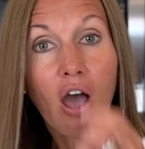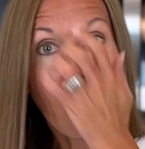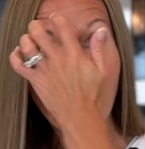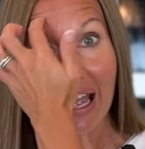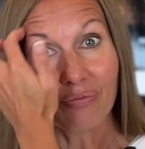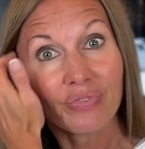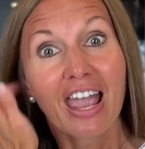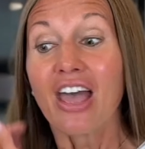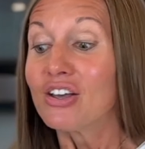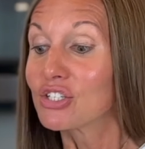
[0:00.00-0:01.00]
Okay,
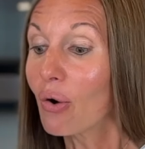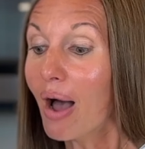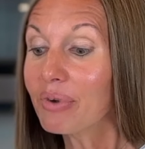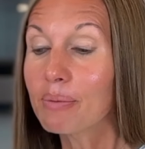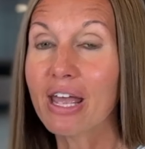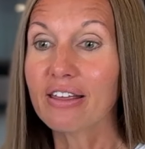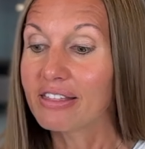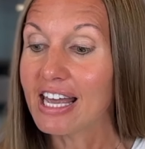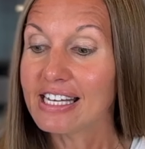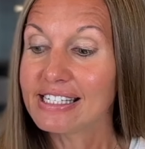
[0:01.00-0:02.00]
So I'm gonna make
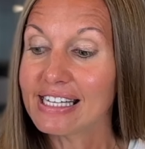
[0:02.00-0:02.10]
this